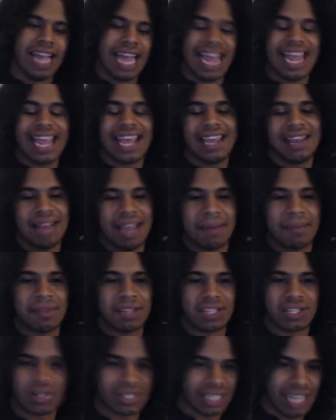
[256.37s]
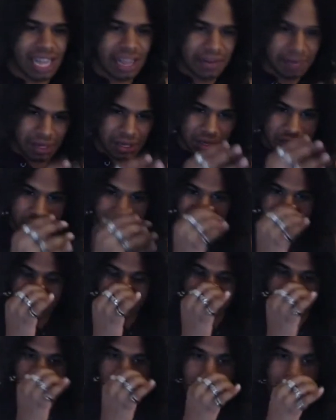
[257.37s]
and Amethyst starts laughing because she's
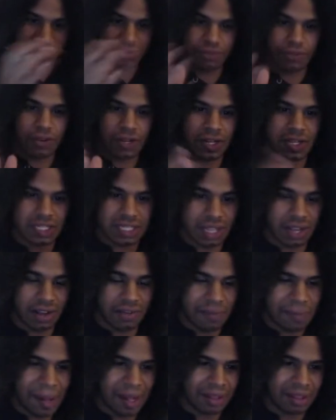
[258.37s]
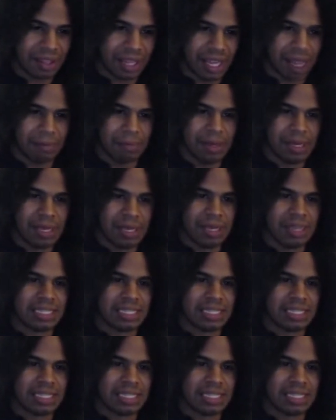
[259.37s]
saying a bunch of funny stuff about them,